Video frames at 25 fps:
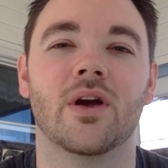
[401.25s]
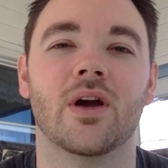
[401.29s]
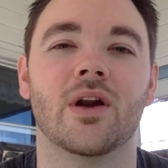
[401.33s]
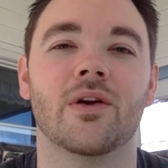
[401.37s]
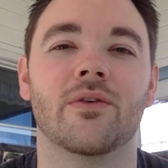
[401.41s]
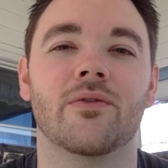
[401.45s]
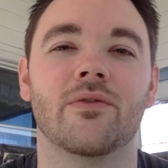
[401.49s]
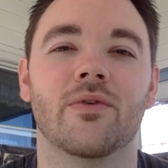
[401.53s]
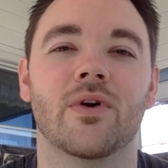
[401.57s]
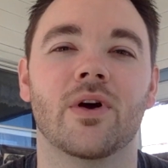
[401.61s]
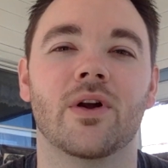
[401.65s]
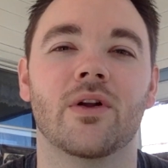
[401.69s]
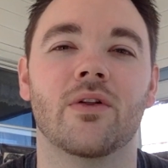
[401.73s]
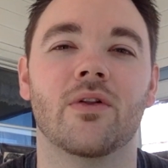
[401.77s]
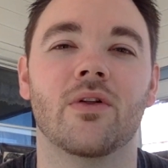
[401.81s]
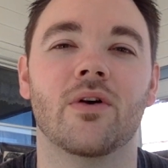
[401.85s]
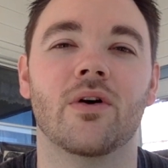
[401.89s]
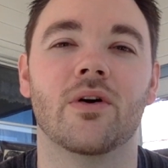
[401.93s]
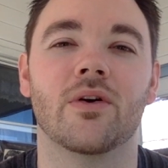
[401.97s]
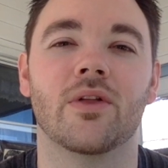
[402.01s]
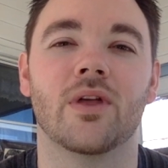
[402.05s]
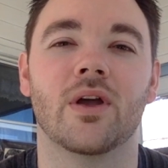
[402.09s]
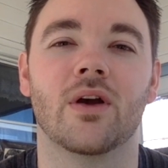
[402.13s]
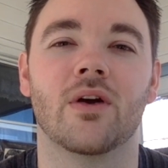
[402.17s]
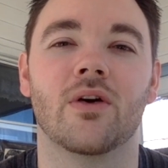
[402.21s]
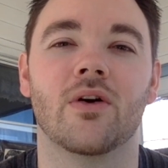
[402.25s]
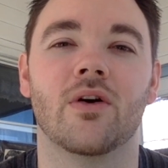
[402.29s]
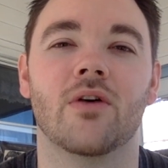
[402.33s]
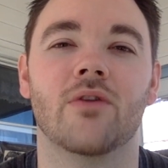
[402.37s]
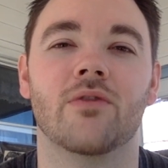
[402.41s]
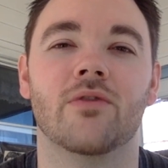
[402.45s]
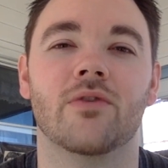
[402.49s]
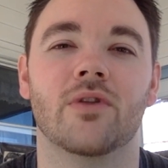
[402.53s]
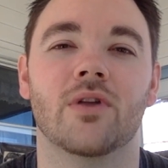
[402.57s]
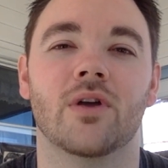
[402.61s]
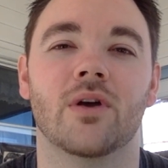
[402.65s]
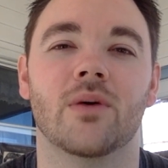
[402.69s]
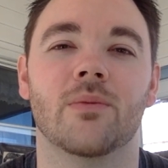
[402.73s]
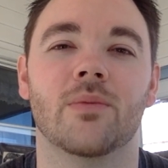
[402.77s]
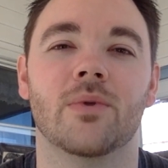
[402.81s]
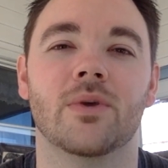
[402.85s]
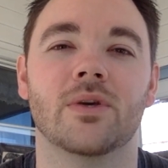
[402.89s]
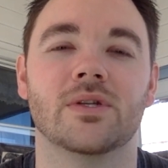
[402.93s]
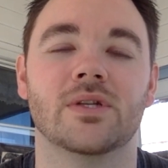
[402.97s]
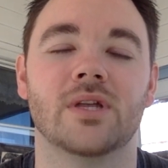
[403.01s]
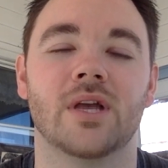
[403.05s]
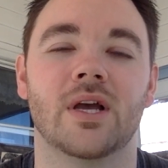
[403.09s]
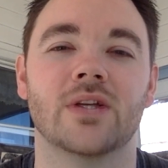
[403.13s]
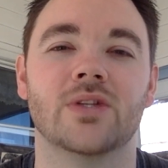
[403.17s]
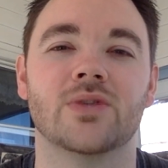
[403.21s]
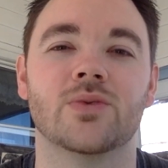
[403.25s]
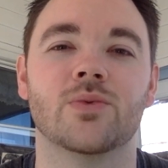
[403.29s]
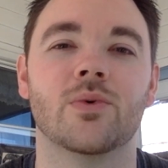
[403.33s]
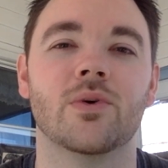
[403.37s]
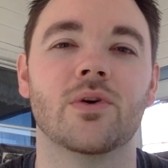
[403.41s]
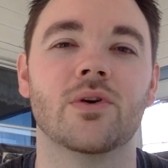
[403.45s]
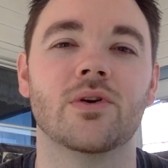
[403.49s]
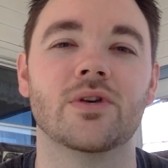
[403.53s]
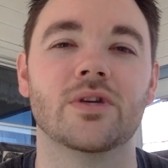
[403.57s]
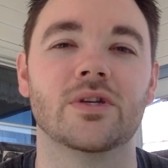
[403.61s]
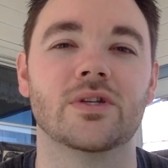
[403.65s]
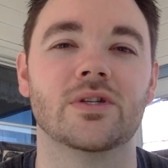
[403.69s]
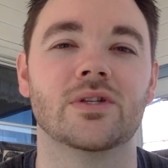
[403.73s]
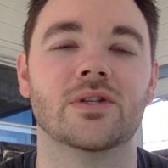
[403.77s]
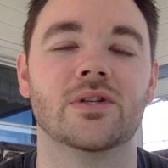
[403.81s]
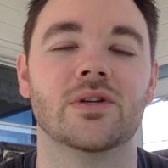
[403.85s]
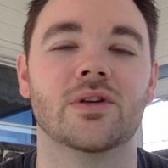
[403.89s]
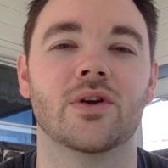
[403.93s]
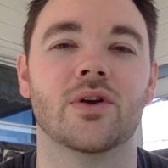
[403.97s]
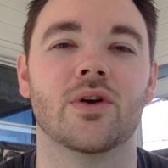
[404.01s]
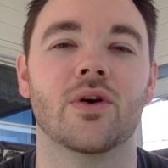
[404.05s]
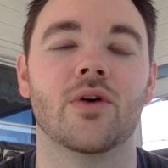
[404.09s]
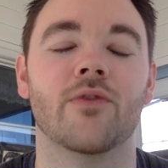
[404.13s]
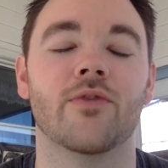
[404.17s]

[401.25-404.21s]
kind of right along that golf club, because that's where your disc is going to go.